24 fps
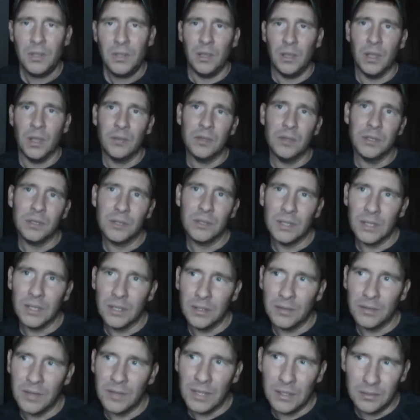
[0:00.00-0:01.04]
And then
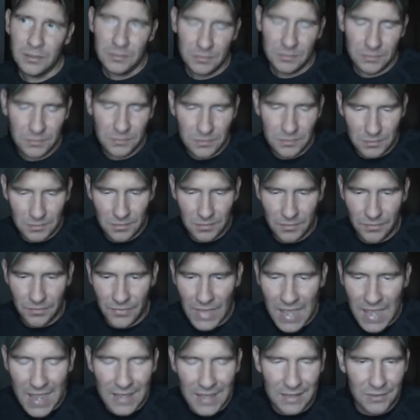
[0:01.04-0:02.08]

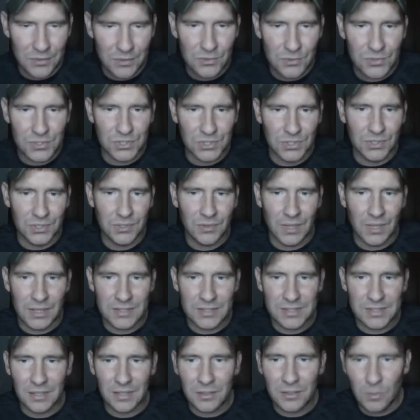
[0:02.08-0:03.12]
that energy, that
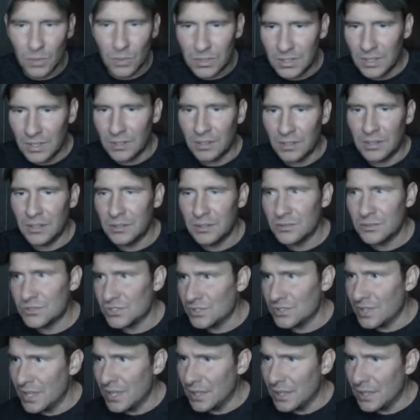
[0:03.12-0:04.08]
psychokinetic energy